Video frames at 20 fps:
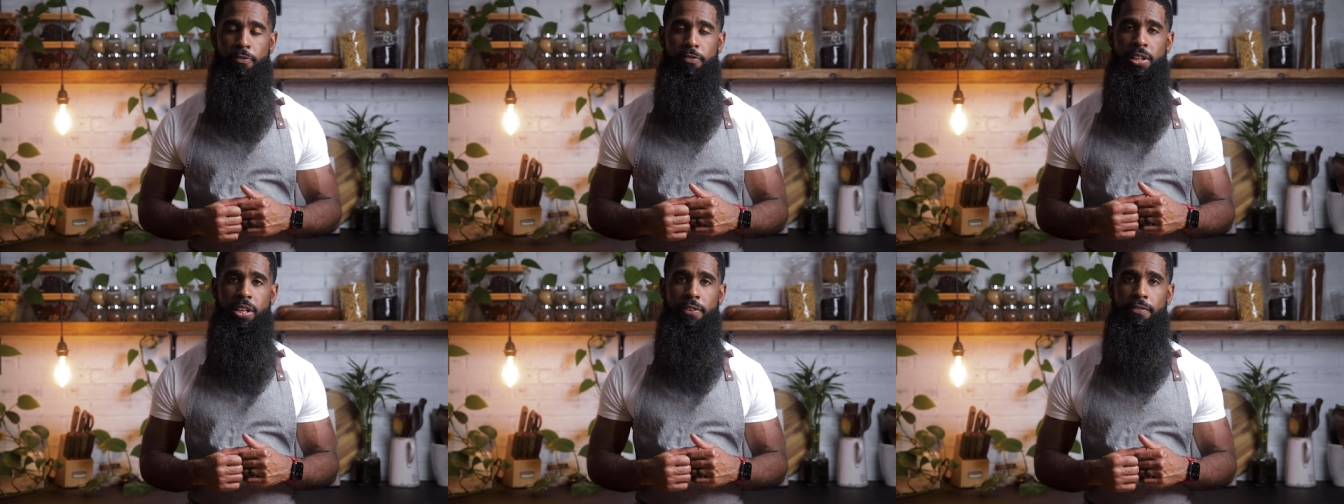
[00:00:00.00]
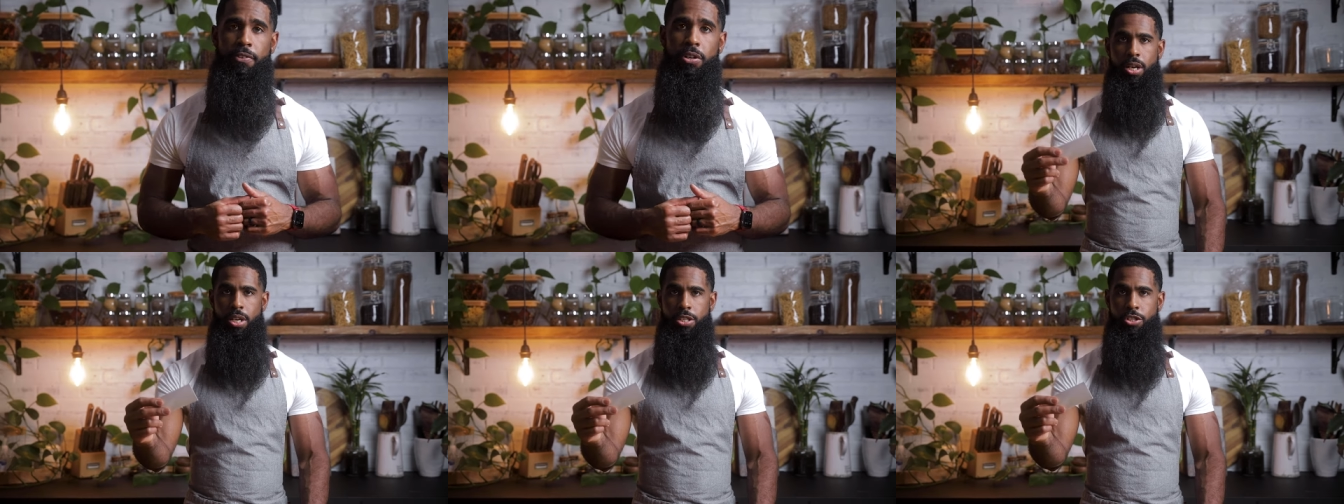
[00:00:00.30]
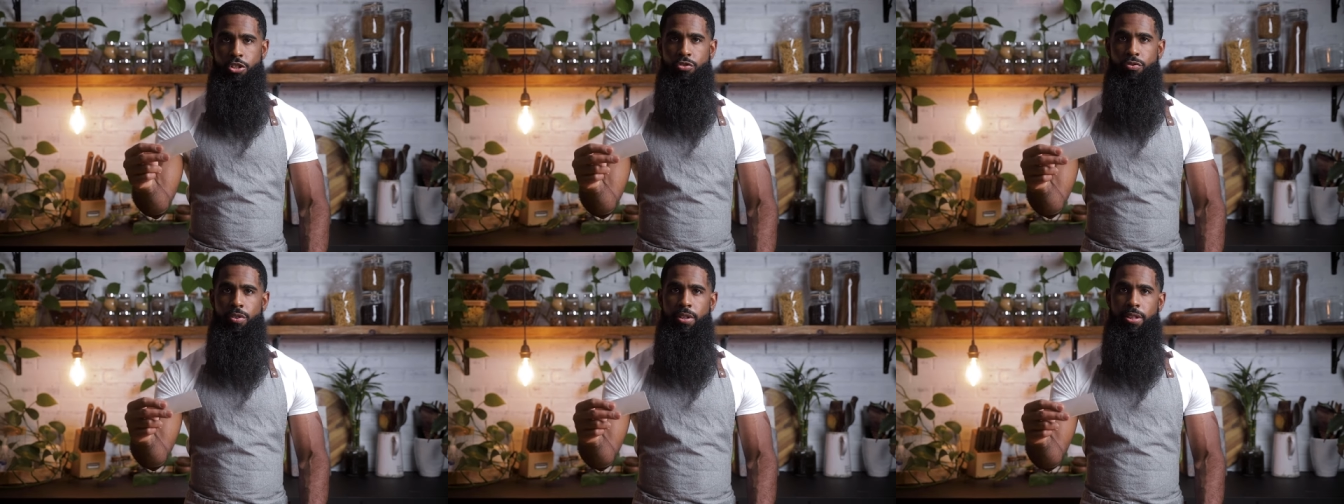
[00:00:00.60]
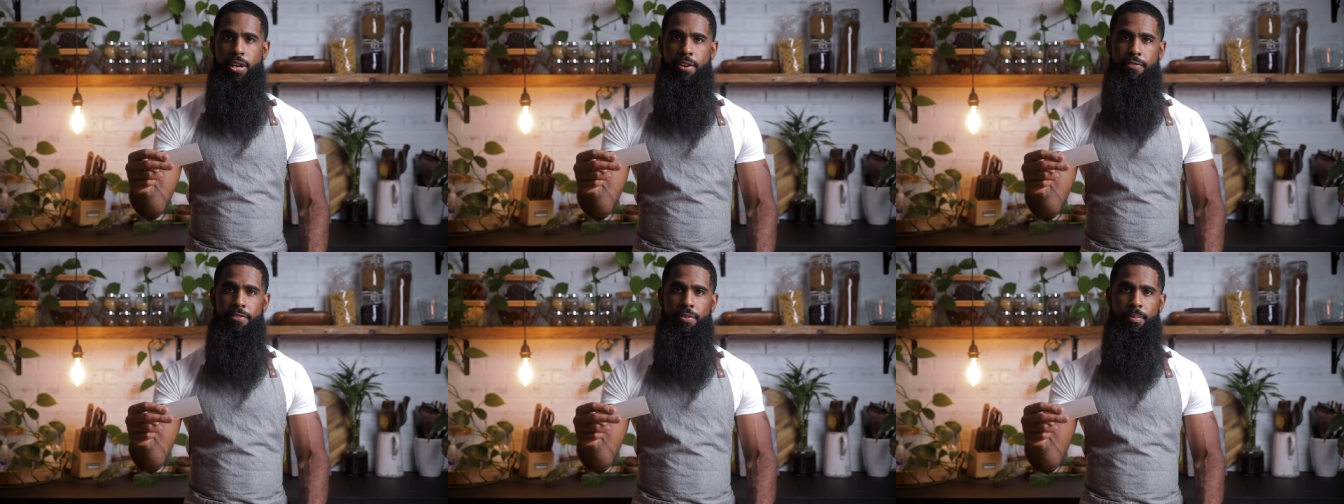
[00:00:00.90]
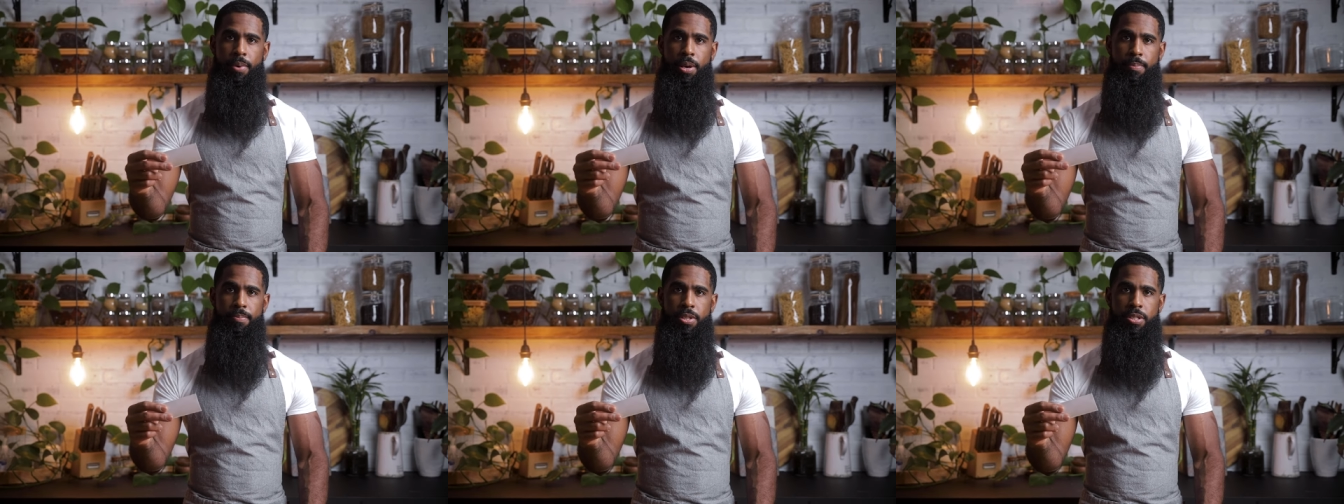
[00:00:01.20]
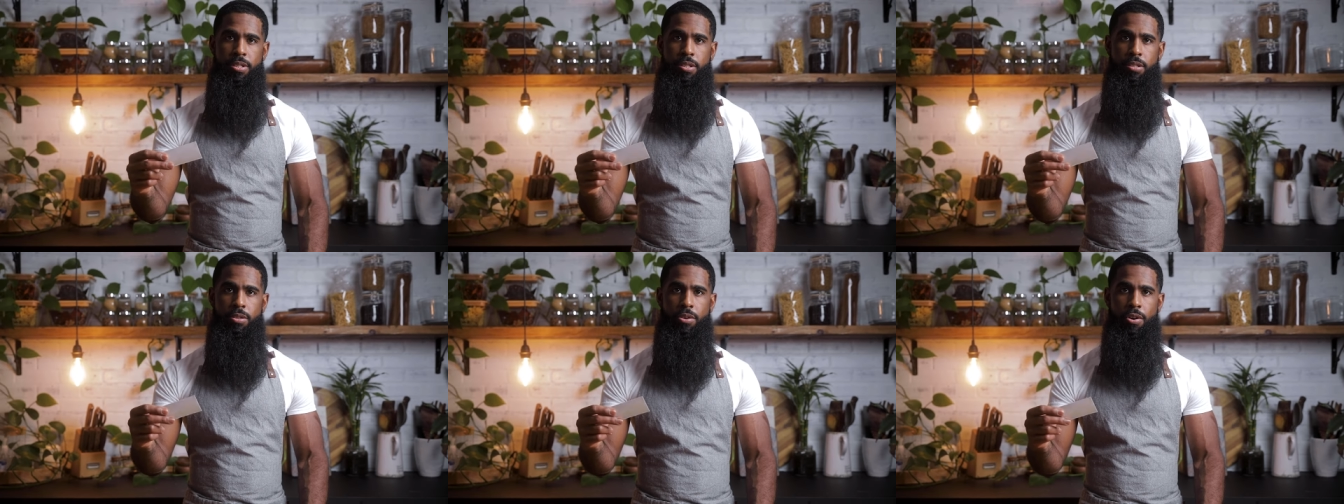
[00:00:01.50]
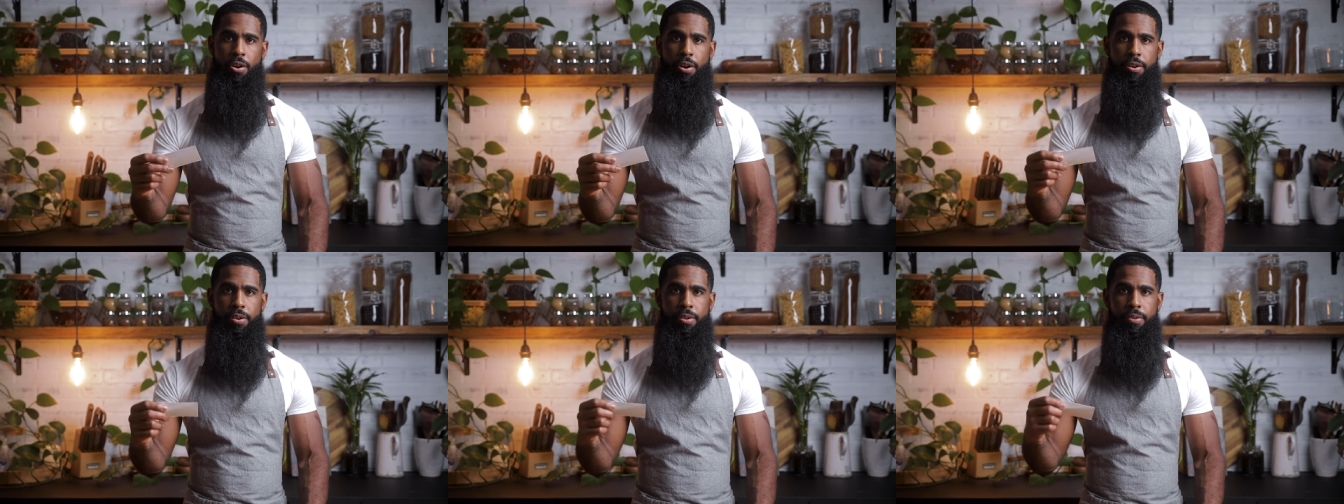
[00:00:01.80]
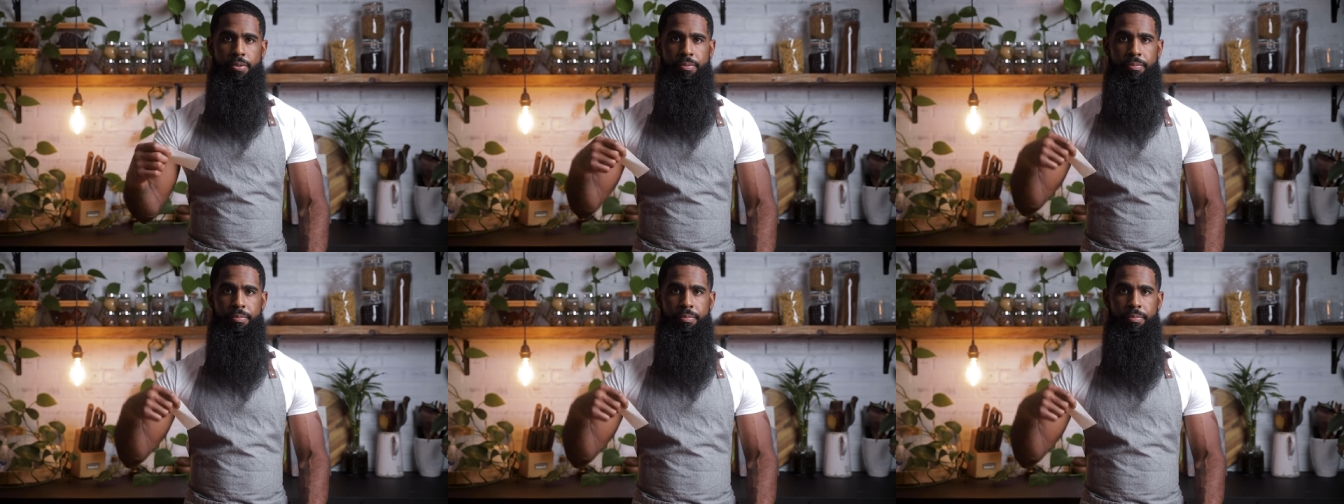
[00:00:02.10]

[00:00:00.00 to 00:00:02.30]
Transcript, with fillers: flavor. I just read that from my business card